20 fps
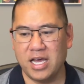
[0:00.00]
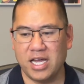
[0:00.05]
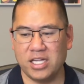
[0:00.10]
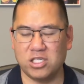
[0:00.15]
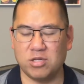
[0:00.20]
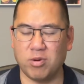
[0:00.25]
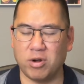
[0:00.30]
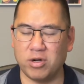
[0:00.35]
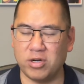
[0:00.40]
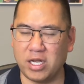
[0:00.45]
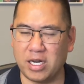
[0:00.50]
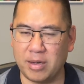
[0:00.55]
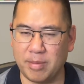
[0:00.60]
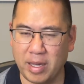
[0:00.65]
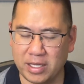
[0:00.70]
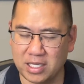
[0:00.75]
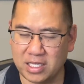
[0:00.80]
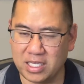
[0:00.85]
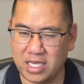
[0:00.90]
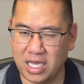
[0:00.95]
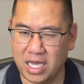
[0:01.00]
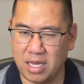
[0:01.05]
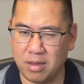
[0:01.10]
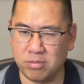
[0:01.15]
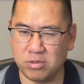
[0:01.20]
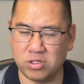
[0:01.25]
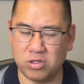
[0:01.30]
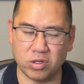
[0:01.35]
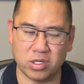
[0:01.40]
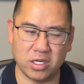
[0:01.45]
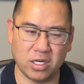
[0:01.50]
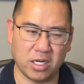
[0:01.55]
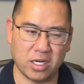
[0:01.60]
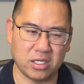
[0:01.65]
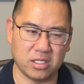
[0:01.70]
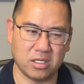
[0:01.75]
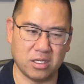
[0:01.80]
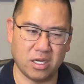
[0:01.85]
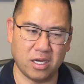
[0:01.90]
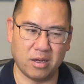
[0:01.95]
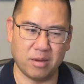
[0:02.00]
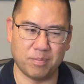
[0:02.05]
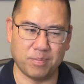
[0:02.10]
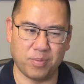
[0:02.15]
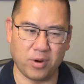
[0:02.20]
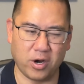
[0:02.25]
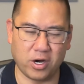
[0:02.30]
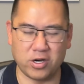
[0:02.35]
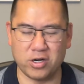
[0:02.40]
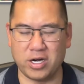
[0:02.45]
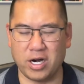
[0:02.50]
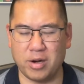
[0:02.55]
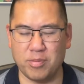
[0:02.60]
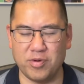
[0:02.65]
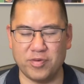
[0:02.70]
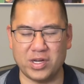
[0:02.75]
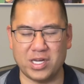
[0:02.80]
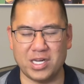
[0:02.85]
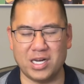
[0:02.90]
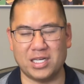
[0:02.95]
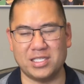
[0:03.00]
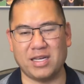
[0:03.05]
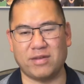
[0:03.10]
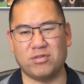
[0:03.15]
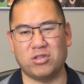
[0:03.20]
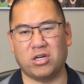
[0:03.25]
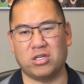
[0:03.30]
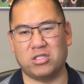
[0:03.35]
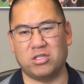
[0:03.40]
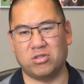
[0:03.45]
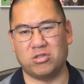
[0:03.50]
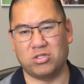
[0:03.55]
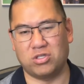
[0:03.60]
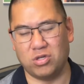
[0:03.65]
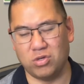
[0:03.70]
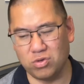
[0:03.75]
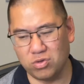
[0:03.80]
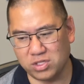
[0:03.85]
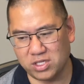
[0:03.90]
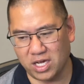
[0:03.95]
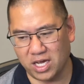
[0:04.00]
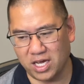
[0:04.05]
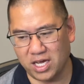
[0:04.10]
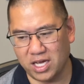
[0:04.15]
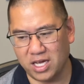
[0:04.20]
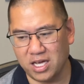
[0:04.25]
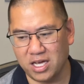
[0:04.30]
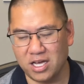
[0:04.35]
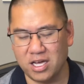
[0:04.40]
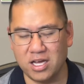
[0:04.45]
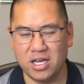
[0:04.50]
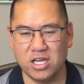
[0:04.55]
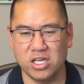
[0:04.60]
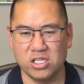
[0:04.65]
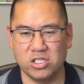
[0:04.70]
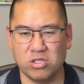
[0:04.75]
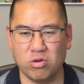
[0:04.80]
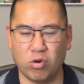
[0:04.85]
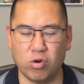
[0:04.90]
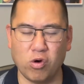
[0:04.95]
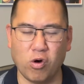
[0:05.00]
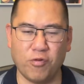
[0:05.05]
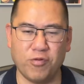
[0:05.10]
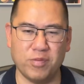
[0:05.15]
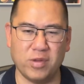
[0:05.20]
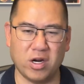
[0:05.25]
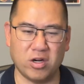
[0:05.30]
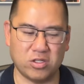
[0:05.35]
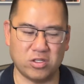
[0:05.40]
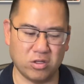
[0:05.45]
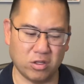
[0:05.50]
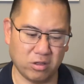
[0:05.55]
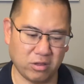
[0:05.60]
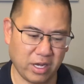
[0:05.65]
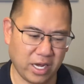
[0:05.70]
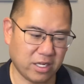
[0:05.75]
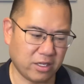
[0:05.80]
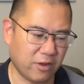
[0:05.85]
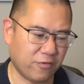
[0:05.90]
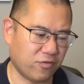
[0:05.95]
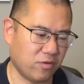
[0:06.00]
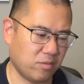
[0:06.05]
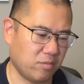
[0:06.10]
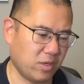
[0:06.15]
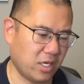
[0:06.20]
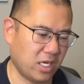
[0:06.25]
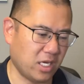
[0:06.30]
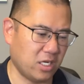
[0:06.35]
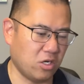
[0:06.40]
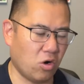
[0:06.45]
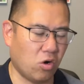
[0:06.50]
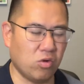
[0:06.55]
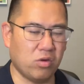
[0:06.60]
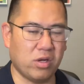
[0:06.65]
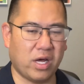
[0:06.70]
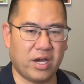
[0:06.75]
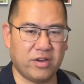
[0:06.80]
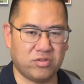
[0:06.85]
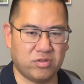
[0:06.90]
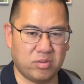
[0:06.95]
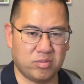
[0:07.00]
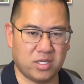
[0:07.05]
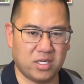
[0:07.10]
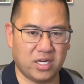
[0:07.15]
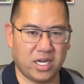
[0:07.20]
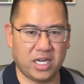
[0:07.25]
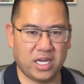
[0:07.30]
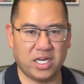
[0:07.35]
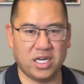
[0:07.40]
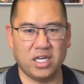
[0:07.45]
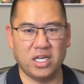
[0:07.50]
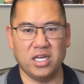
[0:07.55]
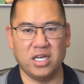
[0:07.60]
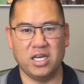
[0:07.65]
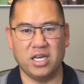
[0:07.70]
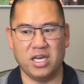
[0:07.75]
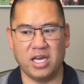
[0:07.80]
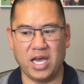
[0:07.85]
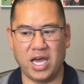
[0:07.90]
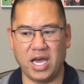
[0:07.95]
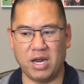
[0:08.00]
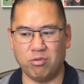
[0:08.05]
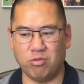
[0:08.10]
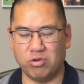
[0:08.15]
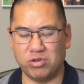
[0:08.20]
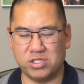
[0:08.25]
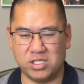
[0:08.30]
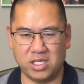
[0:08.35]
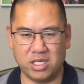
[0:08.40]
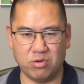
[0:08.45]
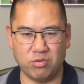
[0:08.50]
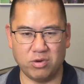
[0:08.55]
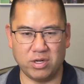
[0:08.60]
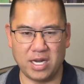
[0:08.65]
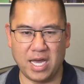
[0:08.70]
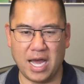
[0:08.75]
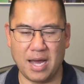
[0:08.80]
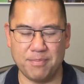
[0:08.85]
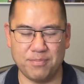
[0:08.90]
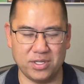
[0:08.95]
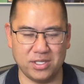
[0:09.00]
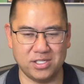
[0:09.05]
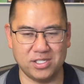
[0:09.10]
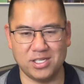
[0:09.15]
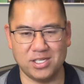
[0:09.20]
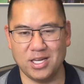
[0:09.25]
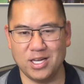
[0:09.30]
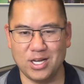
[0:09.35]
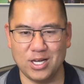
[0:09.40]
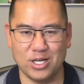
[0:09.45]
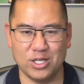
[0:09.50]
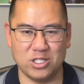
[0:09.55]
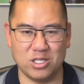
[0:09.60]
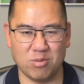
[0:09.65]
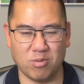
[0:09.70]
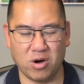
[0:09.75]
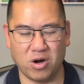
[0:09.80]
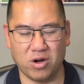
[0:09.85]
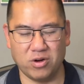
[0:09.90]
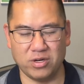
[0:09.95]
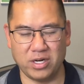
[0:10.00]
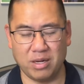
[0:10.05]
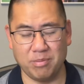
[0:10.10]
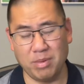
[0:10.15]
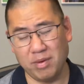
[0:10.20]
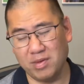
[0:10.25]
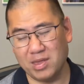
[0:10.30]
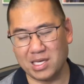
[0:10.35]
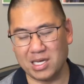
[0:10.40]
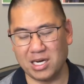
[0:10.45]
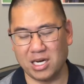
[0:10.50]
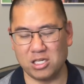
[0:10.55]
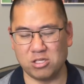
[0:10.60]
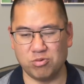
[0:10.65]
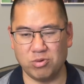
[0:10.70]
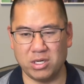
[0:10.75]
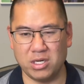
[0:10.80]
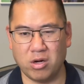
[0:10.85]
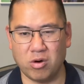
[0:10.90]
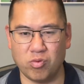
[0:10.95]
And tomorrow night I'm at the game. So Canuck, uh, Parker and I are moving Canucks After Dark to Tuesday. So we'll go from there. So likely for me, no live stream tonight, and we'll see what happens tomorrow night. Maybe the Canucks win.